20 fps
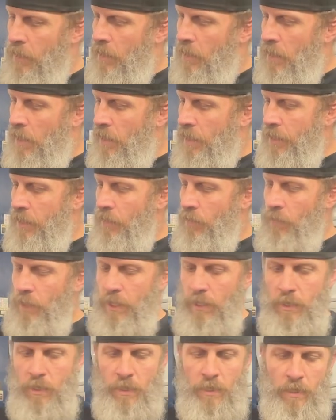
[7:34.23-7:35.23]
clicker
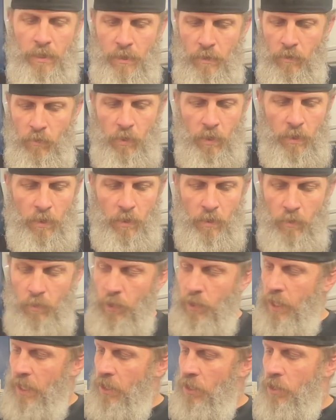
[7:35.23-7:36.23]
wrench will
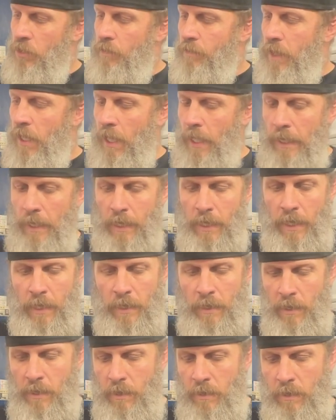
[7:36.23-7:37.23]
get you by, and
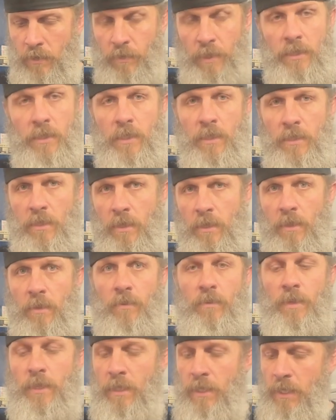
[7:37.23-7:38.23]
these wrenches are
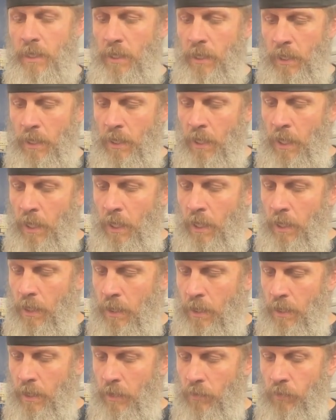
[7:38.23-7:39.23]
really
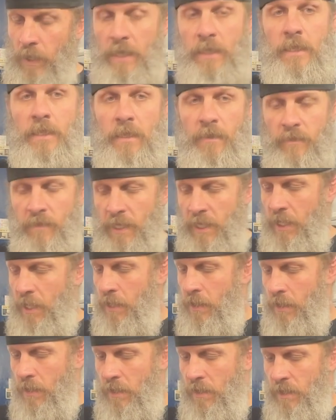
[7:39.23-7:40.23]
relatively
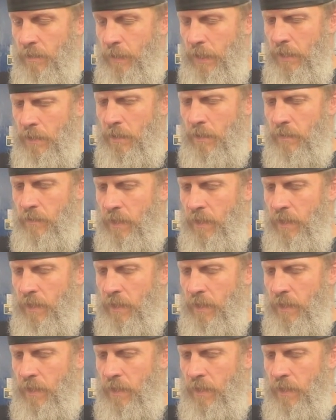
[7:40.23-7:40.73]
inexpensive.